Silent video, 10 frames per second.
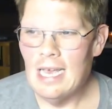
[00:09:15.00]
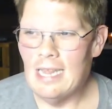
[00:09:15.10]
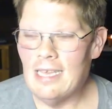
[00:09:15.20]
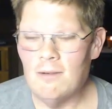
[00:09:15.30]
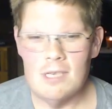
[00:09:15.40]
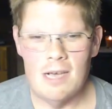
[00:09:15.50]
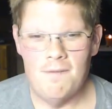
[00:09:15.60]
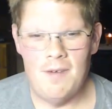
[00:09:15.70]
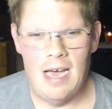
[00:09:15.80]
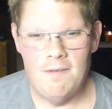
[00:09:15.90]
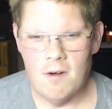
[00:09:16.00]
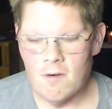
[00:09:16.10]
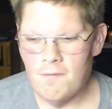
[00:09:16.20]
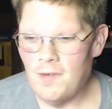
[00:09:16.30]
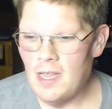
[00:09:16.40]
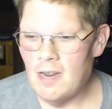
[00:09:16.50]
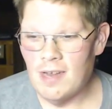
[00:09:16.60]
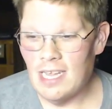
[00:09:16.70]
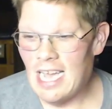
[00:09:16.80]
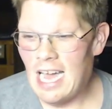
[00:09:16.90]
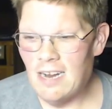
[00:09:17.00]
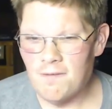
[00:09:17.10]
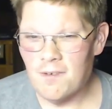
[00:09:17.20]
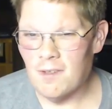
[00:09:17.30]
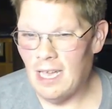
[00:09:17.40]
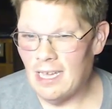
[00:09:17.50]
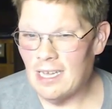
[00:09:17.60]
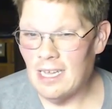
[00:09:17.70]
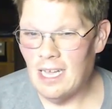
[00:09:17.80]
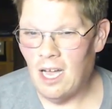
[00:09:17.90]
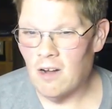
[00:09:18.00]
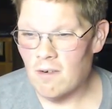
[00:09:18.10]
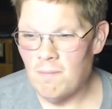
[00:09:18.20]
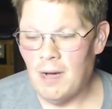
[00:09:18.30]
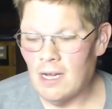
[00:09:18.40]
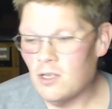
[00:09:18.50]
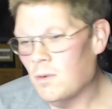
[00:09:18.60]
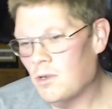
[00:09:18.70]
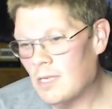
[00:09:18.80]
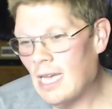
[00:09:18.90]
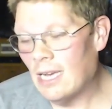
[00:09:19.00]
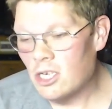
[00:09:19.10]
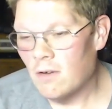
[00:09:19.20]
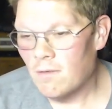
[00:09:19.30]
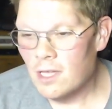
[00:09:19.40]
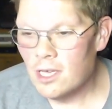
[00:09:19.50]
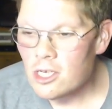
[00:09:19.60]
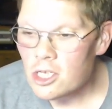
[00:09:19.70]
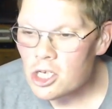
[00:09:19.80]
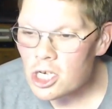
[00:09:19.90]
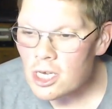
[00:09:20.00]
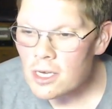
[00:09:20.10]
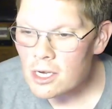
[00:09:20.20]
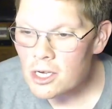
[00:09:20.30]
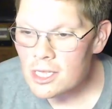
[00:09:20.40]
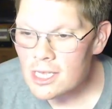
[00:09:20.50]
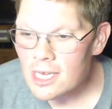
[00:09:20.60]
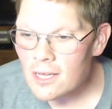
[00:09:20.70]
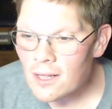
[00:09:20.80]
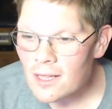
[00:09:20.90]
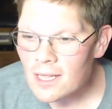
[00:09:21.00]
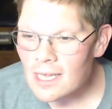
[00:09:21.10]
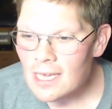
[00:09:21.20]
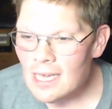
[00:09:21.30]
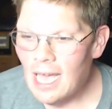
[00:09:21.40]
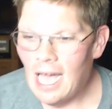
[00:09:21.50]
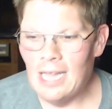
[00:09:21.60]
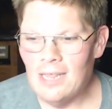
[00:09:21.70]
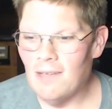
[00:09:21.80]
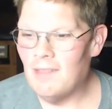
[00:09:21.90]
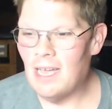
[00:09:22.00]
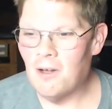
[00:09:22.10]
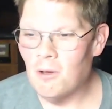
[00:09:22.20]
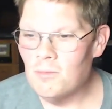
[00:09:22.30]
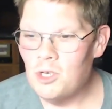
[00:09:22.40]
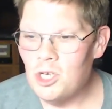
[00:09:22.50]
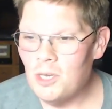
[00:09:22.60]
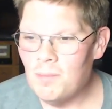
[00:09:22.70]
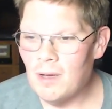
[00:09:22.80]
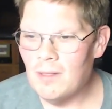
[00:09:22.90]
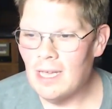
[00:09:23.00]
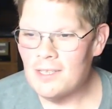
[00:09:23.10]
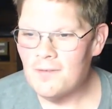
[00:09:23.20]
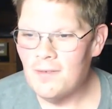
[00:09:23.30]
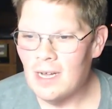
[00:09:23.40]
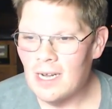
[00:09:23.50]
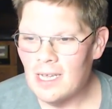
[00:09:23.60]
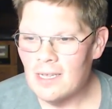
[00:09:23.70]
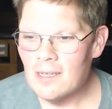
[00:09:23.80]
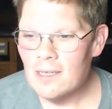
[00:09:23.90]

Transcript: I think it was like 500 feet of it. And he got it for like 100 bucks, which was actually a really good cheap, good deal. I love that Home Cheapo. That's funny.